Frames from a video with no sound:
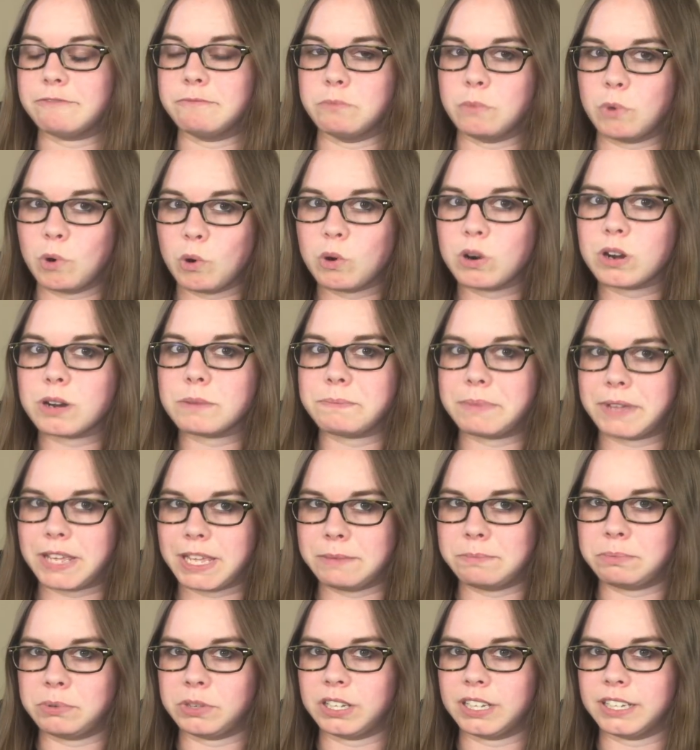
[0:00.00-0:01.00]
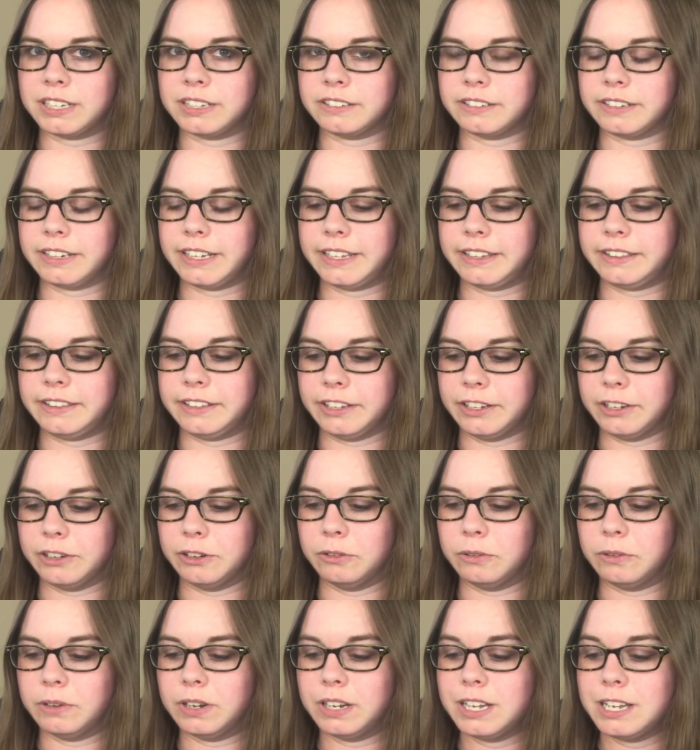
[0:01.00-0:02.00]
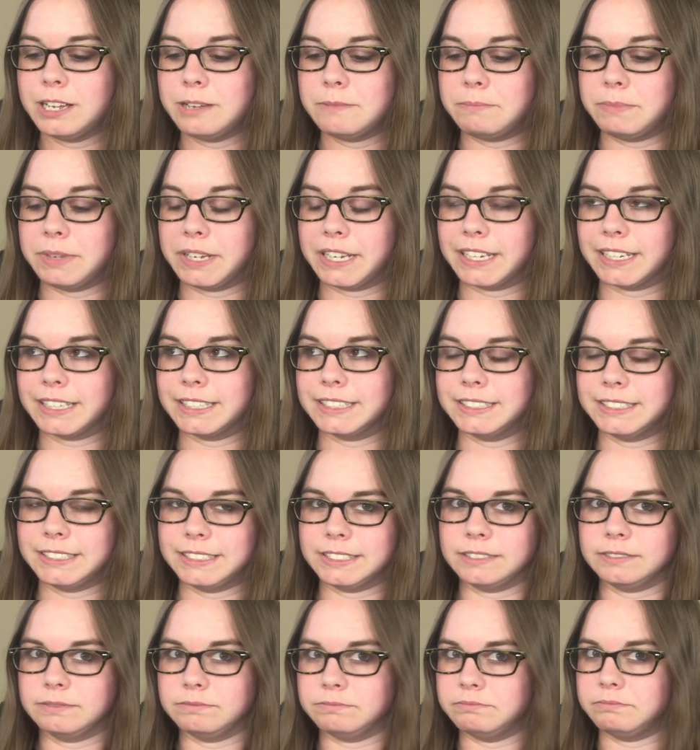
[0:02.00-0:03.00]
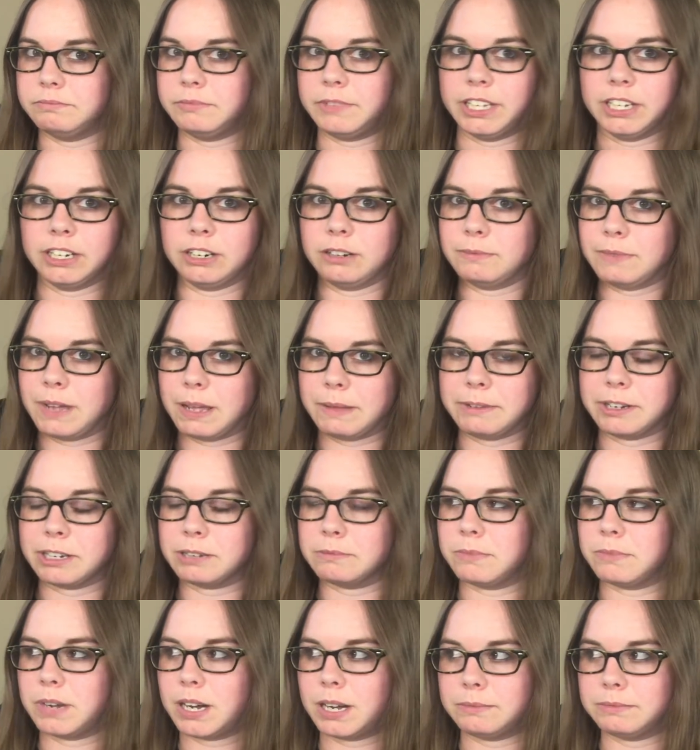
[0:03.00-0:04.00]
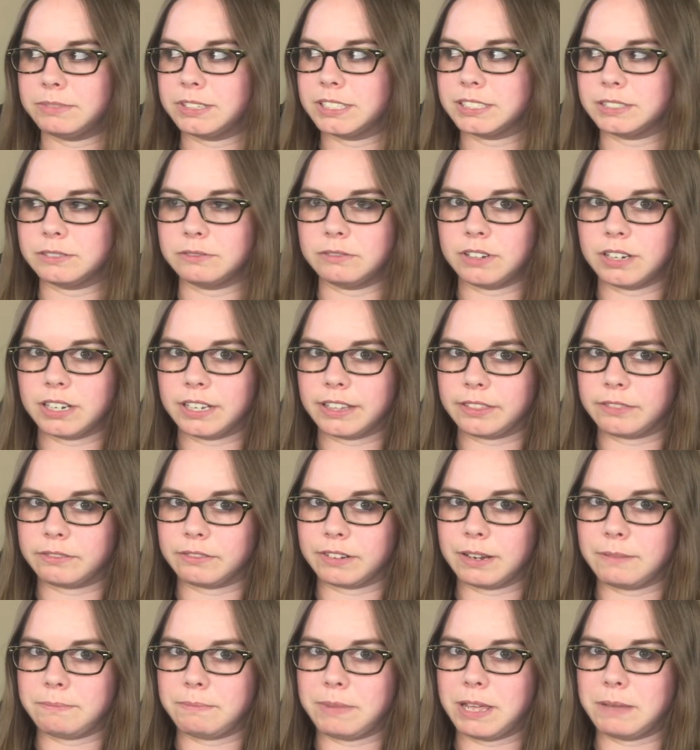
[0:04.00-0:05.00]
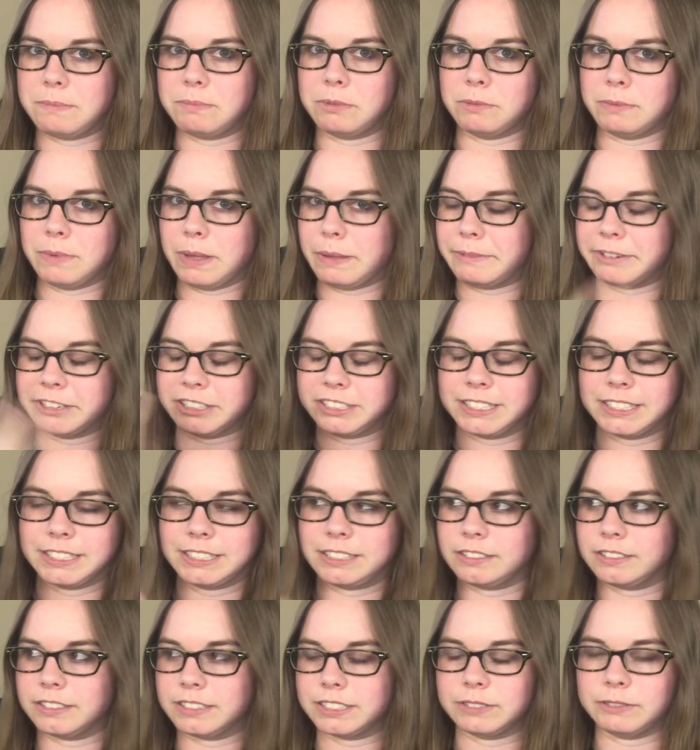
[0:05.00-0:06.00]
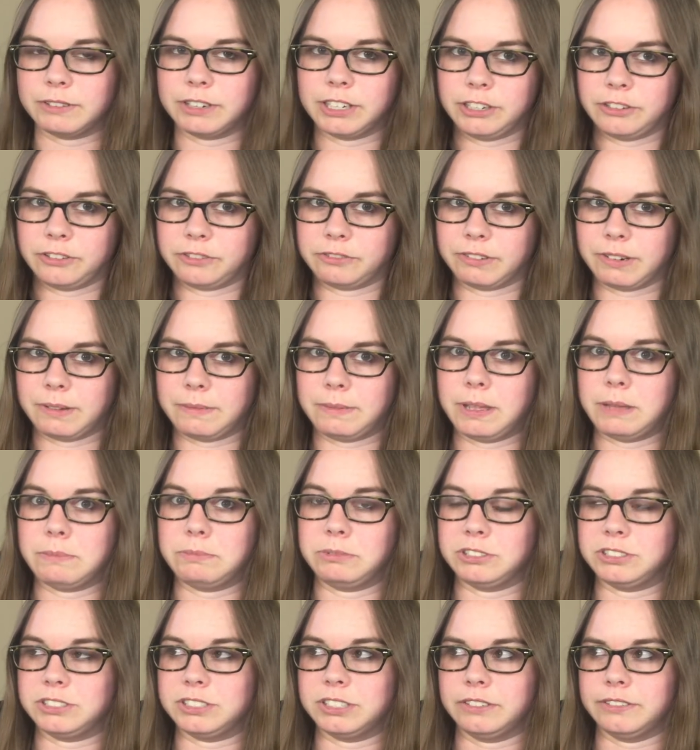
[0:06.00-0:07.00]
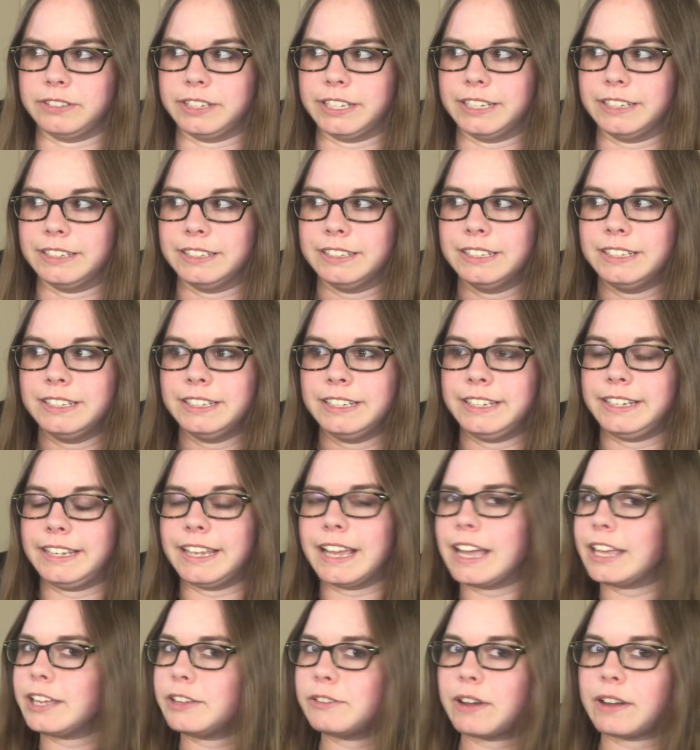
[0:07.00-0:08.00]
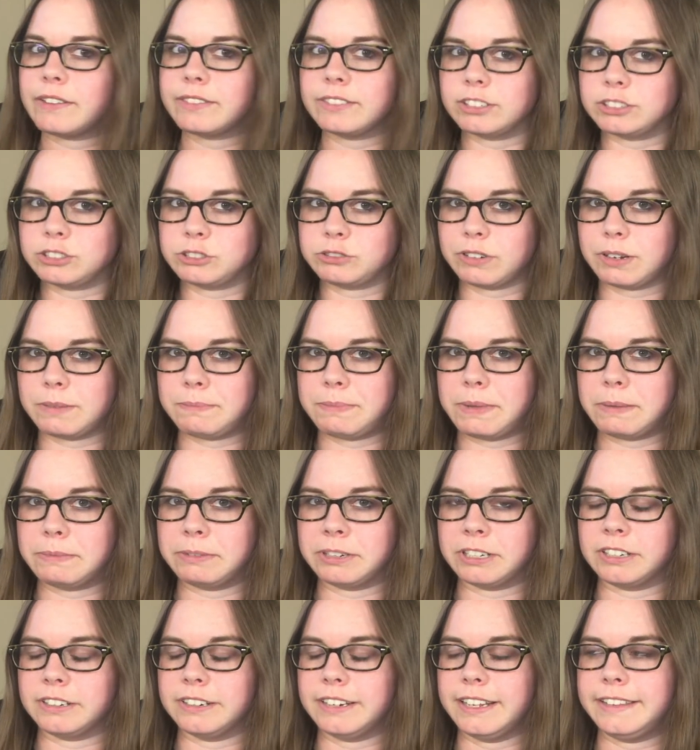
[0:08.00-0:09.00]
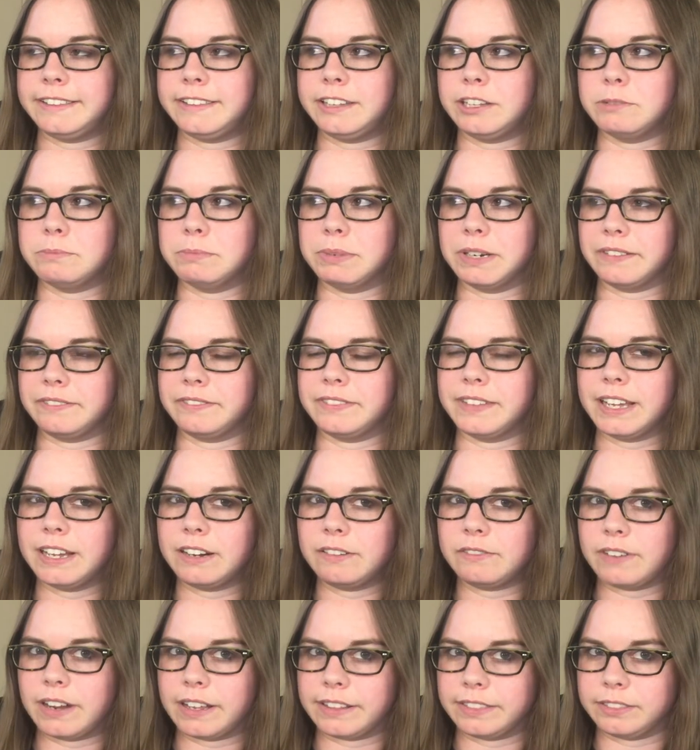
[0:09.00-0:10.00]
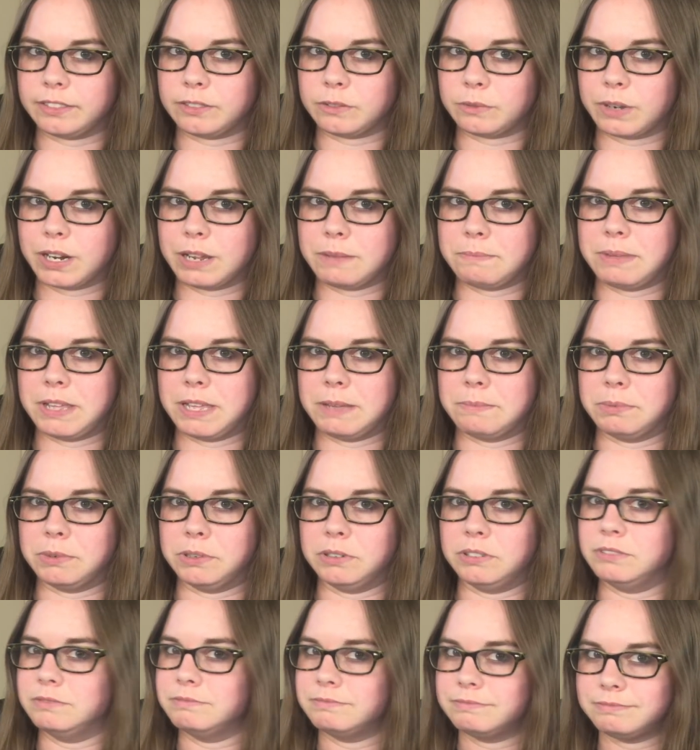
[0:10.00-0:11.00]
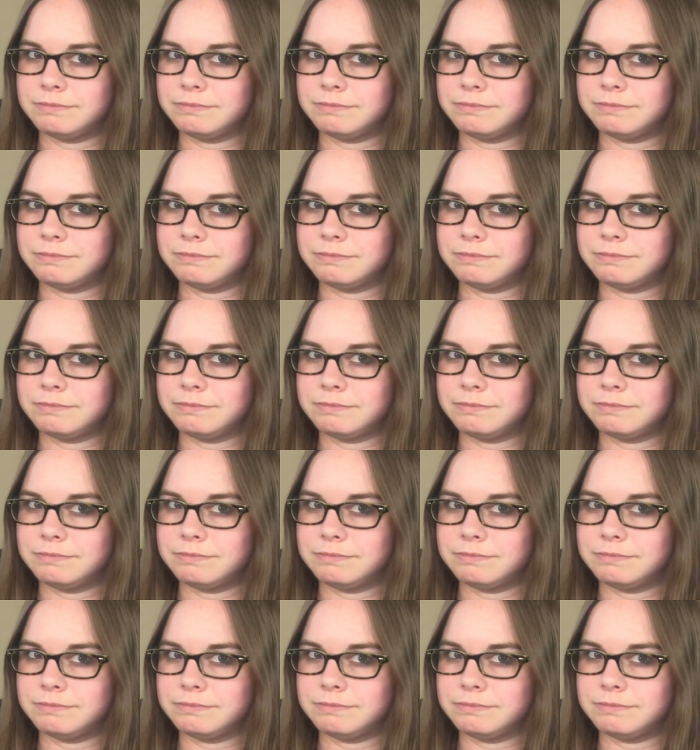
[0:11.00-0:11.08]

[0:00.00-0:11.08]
more people underneath you because, maybe your mom doesn't want 3 people. Maybe your sister doesn't want to do 3 people. So then, yeah, you have those 3 people underneath you, but if they don't find 3 people,